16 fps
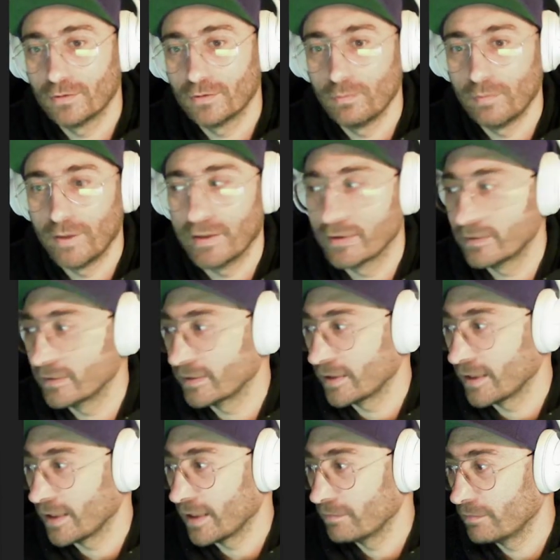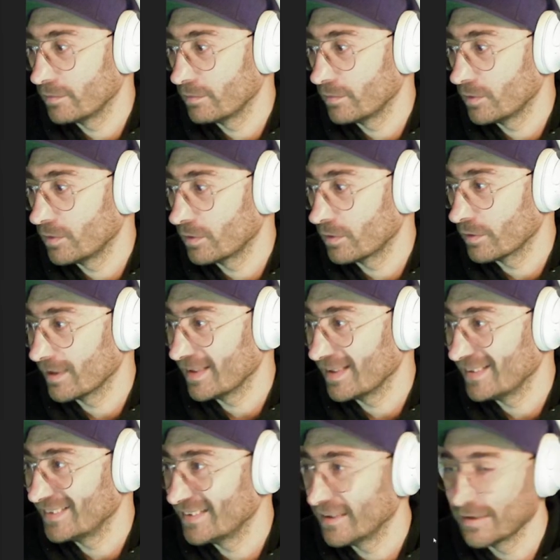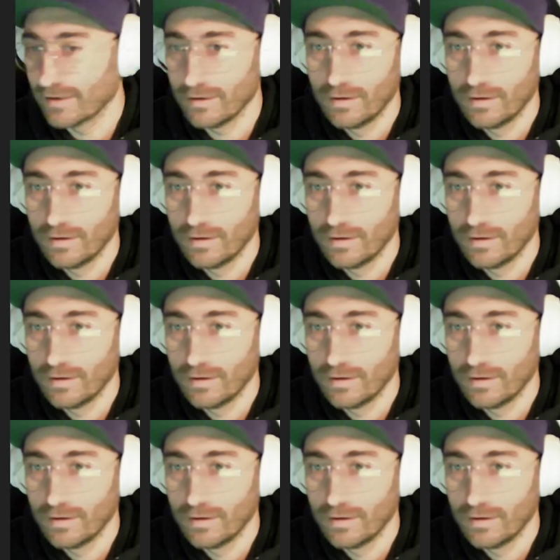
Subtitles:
make the game more realistic.